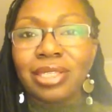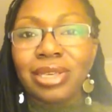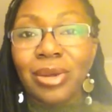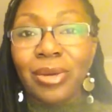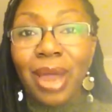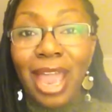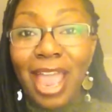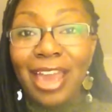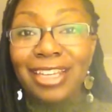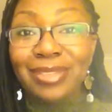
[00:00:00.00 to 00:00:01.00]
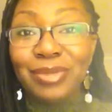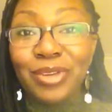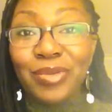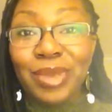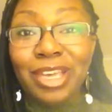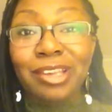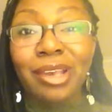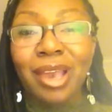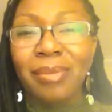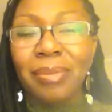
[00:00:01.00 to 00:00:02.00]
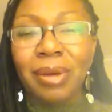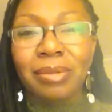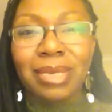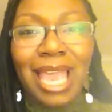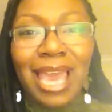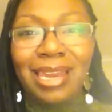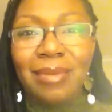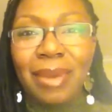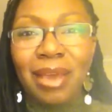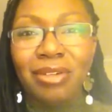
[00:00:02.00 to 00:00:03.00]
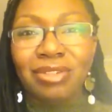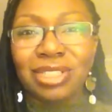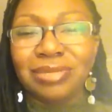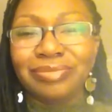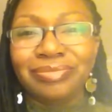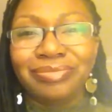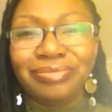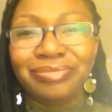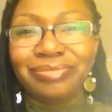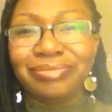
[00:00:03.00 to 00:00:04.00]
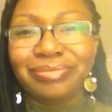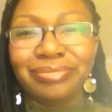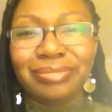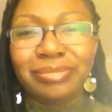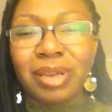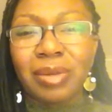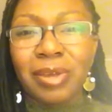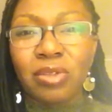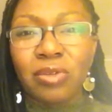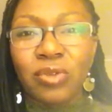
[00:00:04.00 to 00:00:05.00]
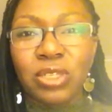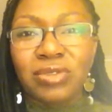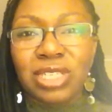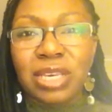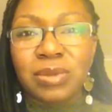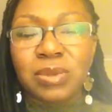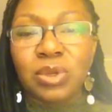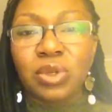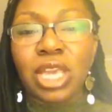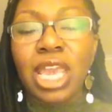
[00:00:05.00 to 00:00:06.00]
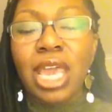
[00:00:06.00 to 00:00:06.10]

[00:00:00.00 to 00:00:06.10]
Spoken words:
So I added some cumin. I probably added about 3/4 of a tablespoon.